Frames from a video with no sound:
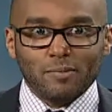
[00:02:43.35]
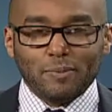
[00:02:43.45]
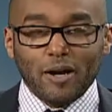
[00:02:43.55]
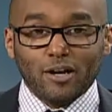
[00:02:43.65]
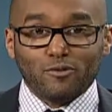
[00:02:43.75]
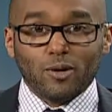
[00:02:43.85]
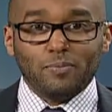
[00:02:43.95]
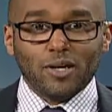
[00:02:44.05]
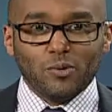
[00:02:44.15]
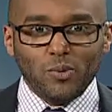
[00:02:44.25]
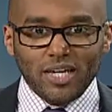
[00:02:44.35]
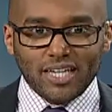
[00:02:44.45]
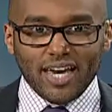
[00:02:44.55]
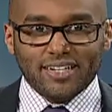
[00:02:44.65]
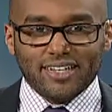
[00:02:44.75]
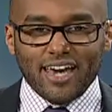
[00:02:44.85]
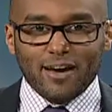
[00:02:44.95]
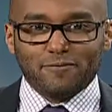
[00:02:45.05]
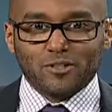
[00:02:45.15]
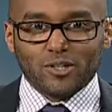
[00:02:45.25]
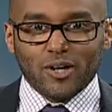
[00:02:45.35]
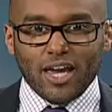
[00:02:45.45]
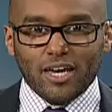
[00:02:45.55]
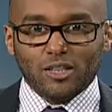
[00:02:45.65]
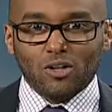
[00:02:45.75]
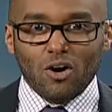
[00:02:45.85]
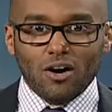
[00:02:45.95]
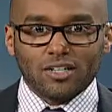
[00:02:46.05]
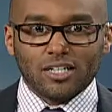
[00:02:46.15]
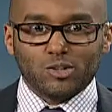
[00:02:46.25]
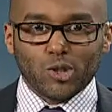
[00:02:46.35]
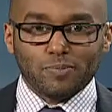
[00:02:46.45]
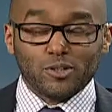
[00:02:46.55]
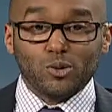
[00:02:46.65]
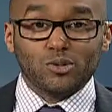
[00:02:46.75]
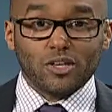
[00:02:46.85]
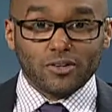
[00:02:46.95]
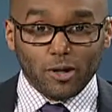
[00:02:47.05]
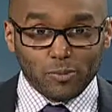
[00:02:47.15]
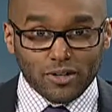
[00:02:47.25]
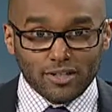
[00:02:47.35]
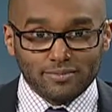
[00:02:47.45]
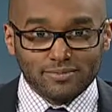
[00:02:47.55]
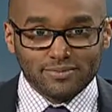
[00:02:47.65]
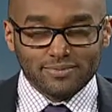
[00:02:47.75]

preparing for a big weekend after a long trip to southern Alberta.